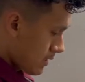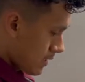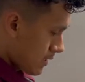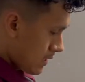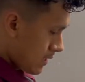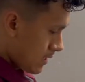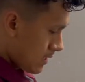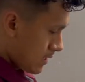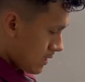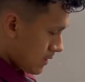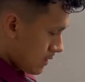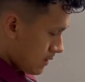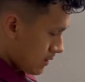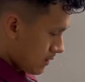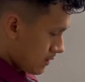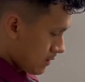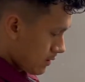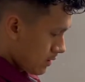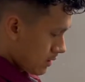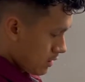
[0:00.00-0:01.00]
and
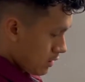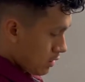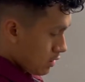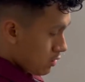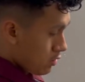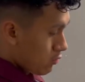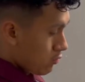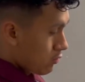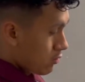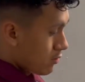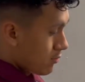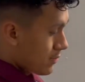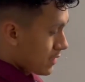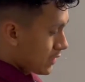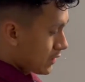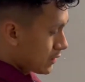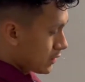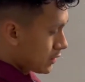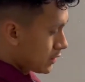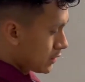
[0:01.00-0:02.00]
you want to
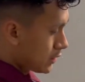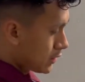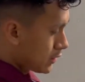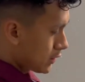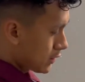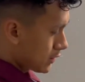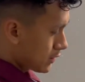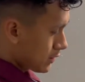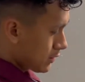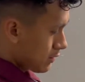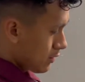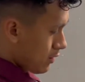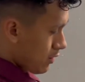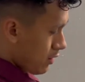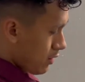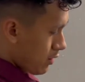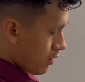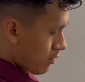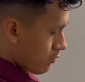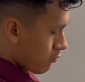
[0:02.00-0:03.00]
make a hook
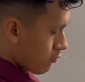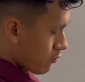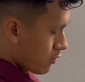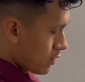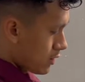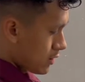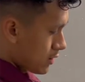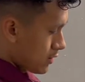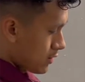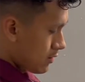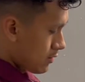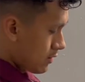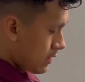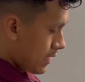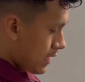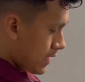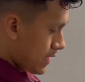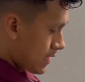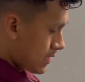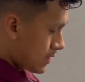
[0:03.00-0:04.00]
on one
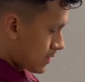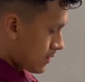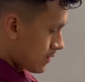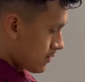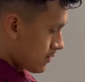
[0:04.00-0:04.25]
end.